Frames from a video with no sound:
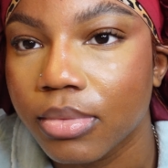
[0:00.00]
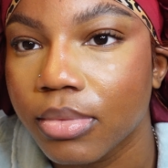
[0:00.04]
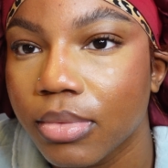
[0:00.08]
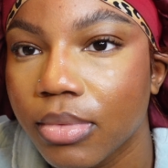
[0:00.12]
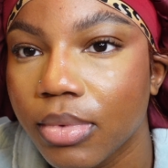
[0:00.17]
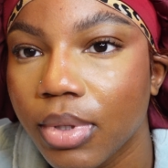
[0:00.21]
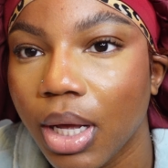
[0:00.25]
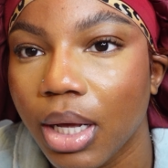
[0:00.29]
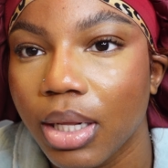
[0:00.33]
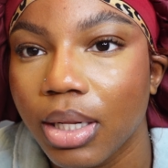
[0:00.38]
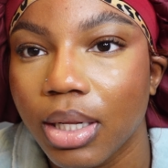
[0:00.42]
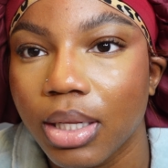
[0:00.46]

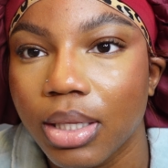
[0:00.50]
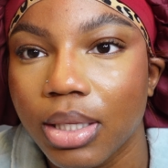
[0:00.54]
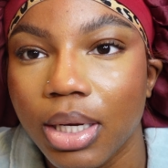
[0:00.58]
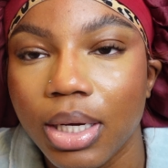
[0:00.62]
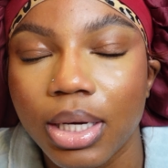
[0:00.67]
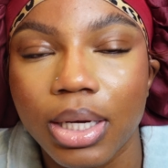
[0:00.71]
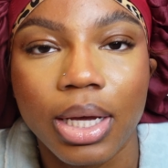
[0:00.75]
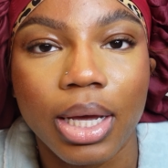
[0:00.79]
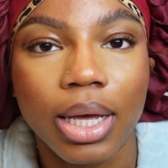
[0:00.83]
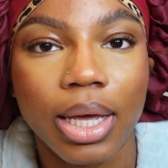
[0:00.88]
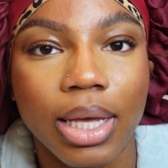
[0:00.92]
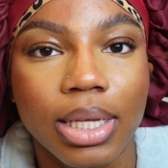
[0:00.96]
Now the
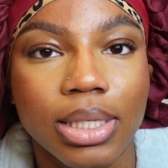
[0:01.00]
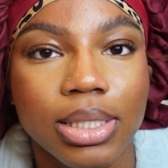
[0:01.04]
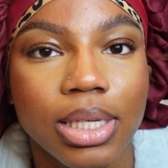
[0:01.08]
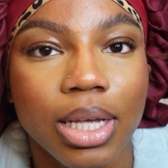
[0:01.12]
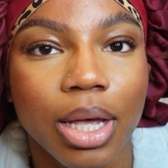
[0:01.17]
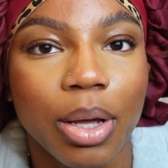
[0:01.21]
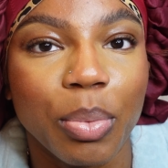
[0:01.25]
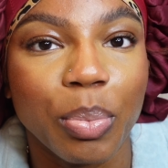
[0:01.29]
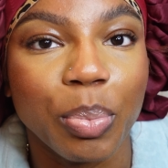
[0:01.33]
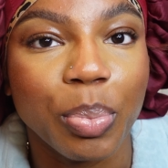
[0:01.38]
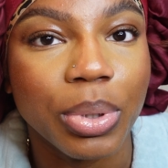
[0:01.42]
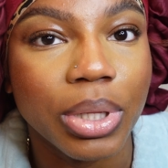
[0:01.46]
look is
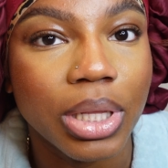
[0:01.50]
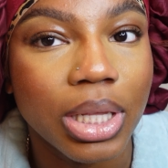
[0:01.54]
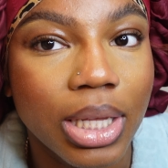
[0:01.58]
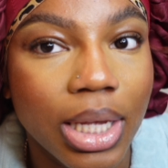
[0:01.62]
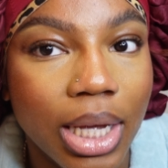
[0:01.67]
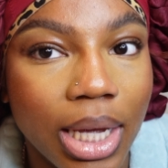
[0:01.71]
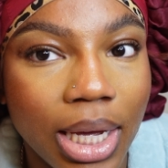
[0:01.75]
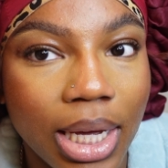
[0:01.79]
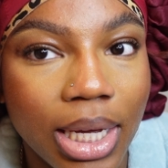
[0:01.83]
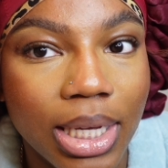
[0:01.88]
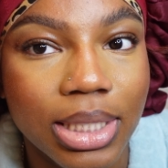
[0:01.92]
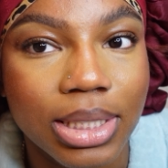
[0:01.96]

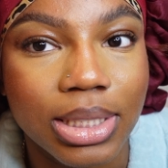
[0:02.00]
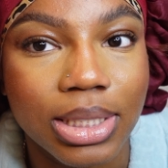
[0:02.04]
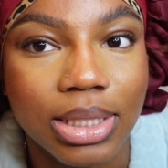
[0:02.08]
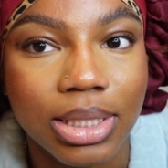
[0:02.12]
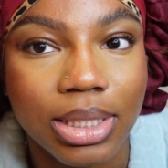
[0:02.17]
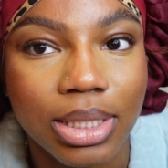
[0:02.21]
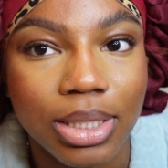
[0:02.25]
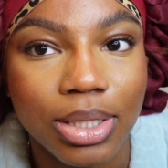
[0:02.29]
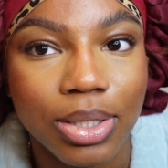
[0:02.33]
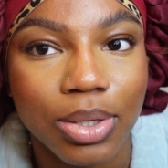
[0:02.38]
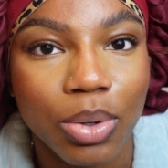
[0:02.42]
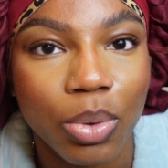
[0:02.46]

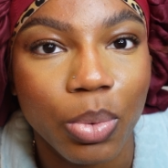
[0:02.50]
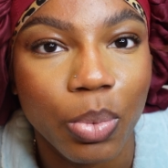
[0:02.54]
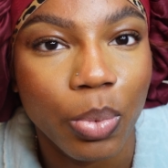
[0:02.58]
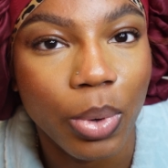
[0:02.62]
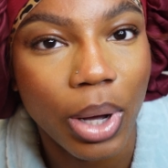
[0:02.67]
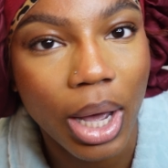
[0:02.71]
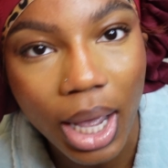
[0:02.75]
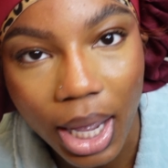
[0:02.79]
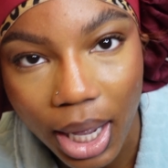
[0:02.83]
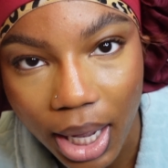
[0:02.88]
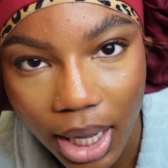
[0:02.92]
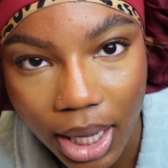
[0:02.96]
complete.
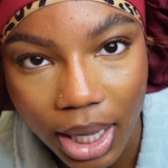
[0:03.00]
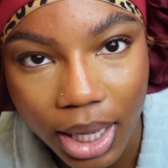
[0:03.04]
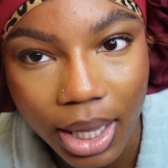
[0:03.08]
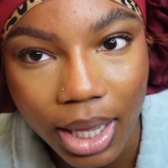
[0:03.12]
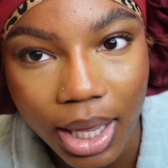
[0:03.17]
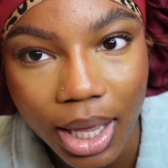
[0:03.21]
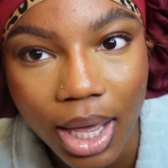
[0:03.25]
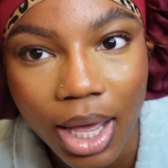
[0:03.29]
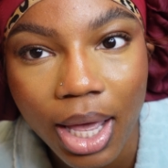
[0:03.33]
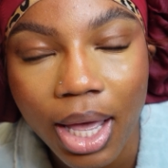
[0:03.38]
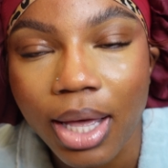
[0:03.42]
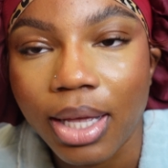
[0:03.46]
What?
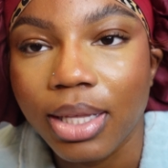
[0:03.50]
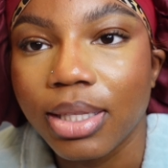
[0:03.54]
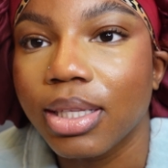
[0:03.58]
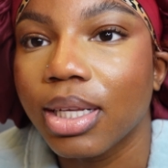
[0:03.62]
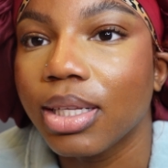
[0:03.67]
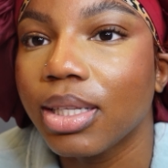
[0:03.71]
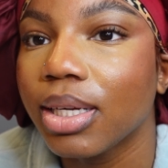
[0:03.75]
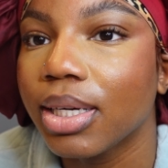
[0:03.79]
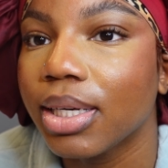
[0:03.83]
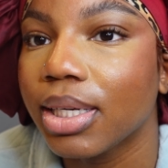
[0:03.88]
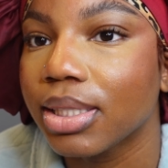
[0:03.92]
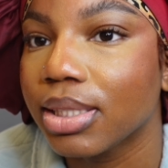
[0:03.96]
The
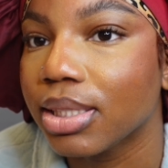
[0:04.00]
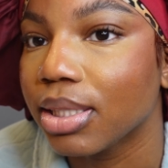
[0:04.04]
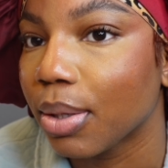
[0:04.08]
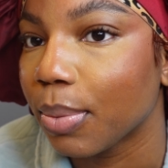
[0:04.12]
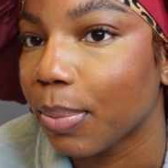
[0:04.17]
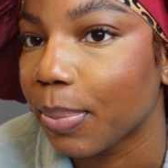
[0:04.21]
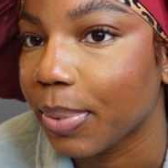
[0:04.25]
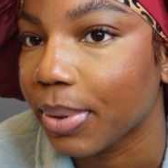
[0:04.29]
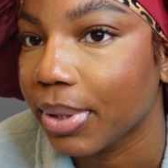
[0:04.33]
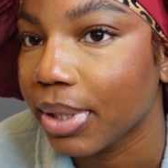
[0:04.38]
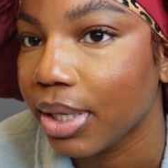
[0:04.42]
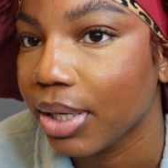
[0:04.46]
look is
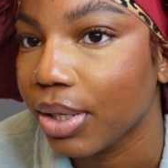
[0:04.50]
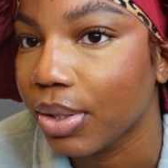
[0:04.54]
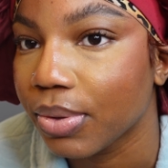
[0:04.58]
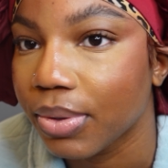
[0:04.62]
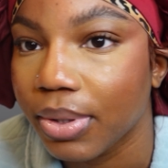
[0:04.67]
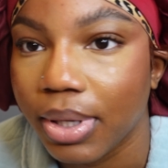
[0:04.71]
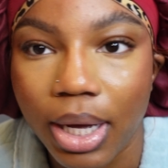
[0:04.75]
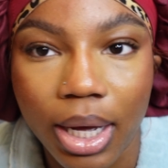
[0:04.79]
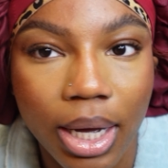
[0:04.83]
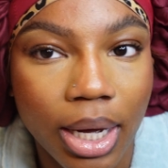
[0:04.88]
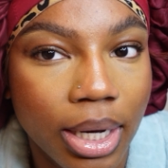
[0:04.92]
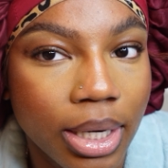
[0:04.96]
complete, you
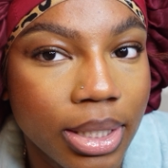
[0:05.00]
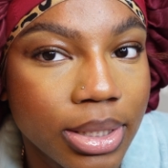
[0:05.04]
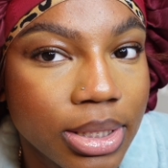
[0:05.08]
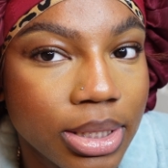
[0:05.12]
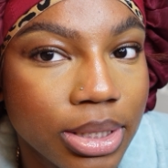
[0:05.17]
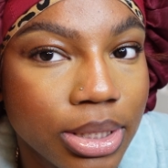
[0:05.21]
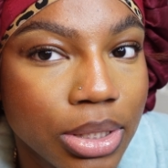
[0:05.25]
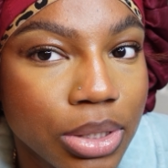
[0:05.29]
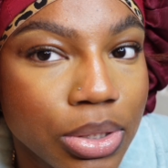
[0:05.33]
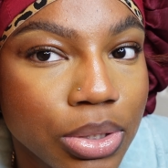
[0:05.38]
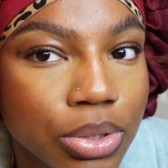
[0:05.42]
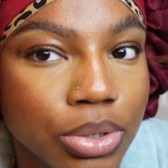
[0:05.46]
guys.
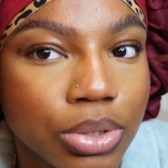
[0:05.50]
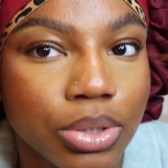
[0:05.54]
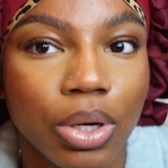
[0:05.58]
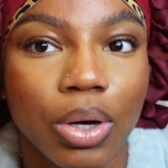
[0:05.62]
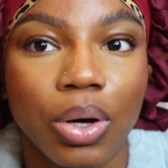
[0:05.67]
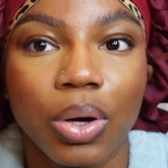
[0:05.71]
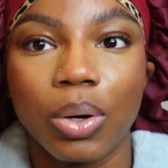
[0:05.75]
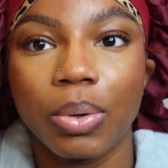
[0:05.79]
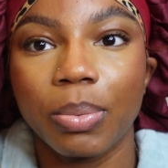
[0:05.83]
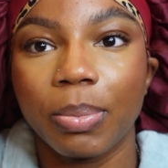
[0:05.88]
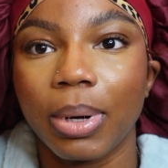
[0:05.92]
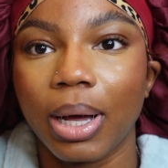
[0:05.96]
This is
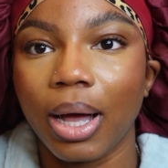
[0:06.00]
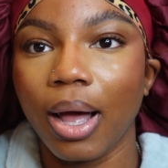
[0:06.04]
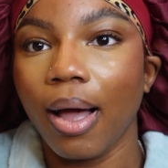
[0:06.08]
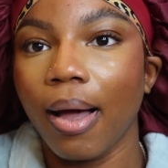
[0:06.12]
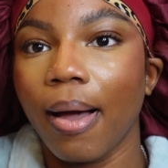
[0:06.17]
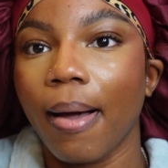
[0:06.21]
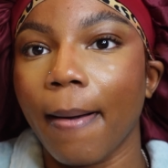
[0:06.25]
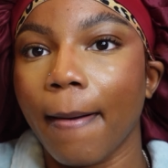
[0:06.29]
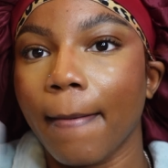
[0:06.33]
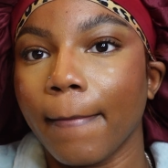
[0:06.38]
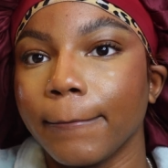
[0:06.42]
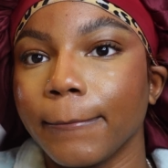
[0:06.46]
so
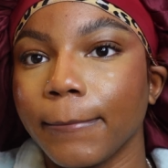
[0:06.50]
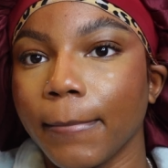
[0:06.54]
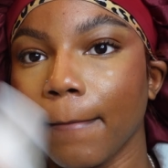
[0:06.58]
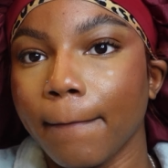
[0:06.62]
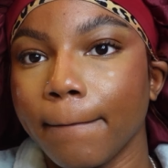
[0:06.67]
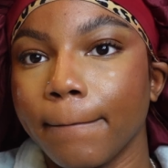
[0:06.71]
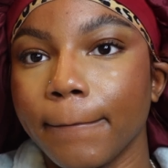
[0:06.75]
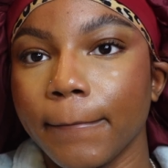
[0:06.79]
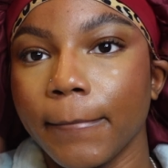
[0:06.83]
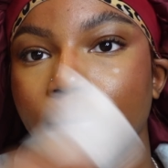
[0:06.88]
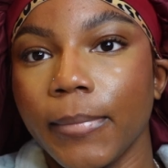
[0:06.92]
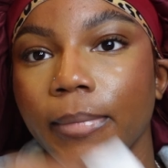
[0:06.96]
bomb.
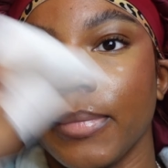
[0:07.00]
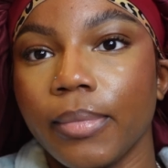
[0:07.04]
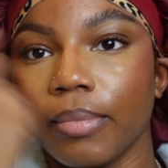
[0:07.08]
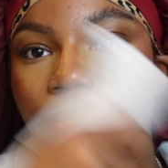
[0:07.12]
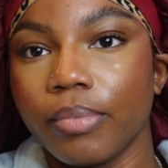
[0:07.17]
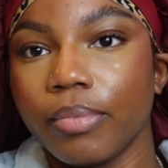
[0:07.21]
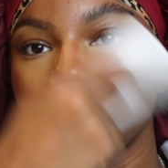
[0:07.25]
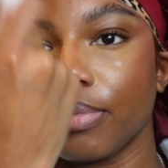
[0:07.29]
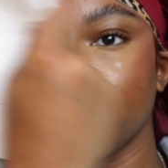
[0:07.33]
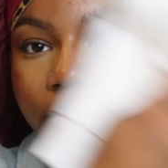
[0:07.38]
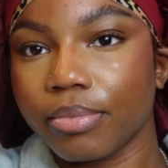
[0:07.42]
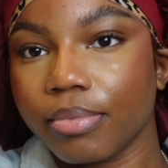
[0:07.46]

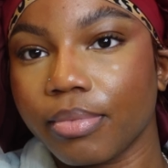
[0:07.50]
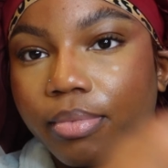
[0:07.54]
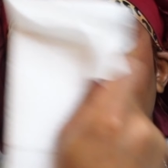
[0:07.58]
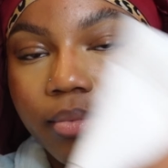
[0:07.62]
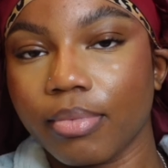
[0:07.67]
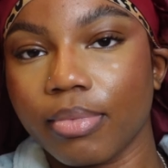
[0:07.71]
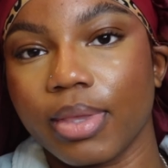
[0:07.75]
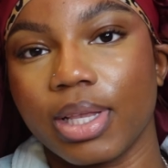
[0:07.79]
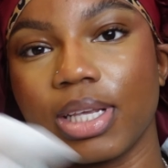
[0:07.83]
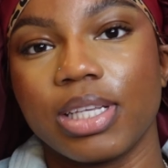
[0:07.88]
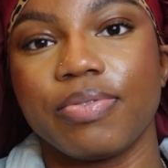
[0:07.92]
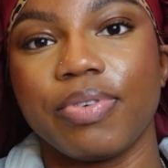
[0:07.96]

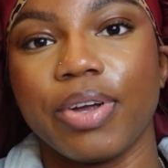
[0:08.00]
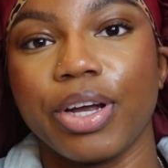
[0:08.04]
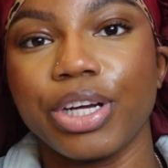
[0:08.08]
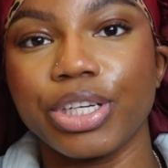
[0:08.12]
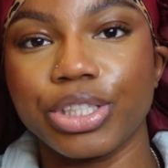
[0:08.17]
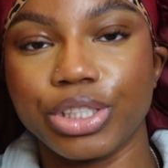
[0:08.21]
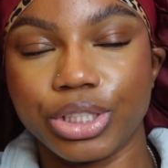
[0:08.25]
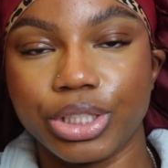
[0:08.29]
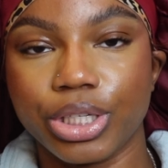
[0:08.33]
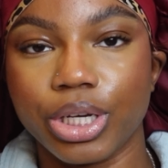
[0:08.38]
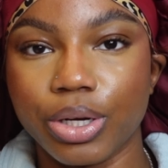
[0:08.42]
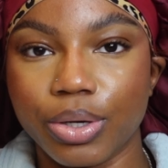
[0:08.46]
It's very
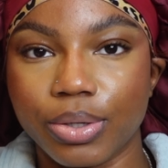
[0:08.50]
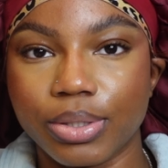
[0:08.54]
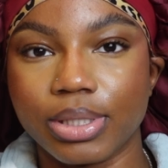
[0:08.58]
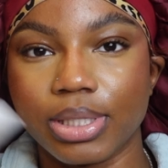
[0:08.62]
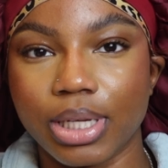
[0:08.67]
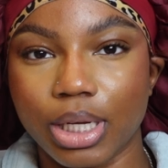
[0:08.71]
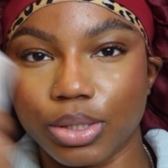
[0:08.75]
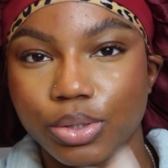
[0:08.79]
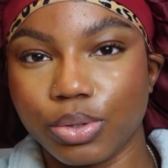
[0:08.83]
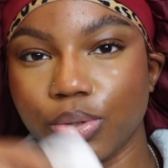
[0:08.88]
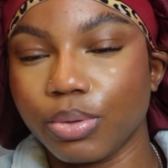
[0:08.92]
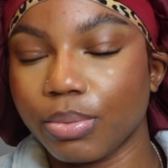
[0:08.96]
chill. It's
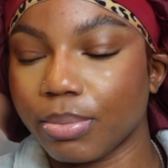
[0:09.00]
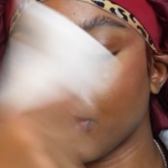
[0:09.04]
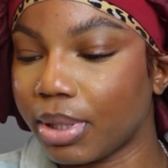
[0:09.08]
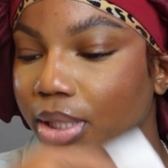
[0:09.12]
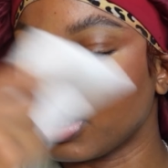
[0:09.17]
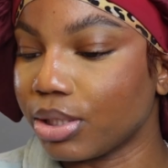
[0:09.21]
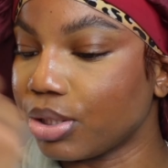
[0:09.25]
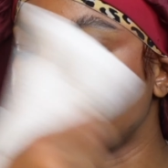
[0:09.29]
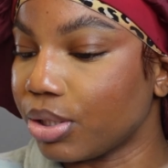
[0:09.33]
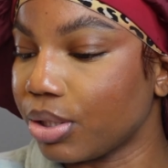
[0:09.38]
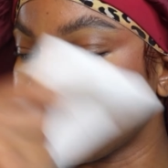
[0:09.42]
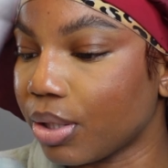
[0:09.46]
not too
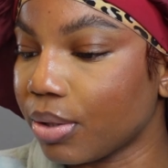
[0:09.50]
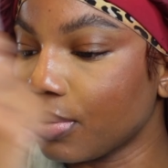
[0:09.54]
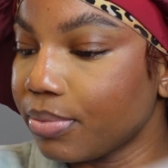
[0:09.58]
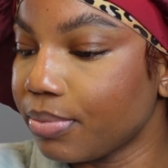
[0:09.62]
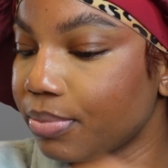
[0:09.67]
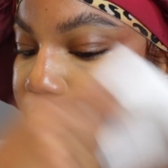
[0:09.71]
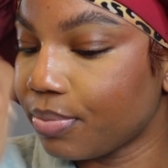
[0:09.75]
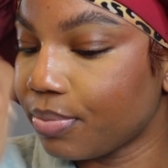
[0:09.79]
much, you know?